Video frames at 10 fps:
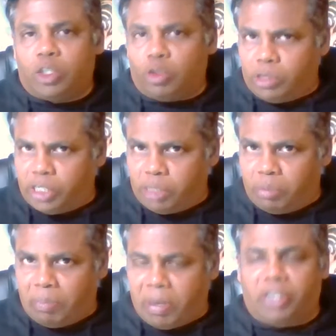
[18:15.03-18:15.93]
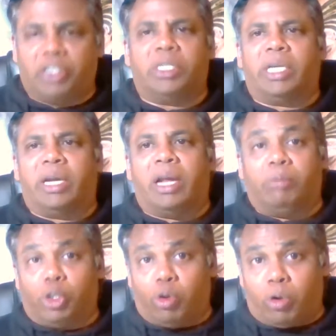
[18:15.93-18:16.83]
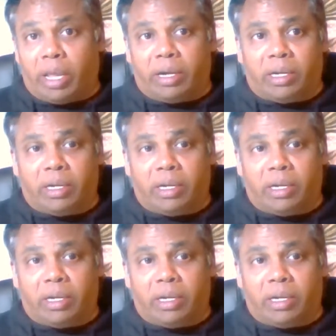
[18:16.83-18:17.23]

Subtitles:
So just be patient, and I'm sure that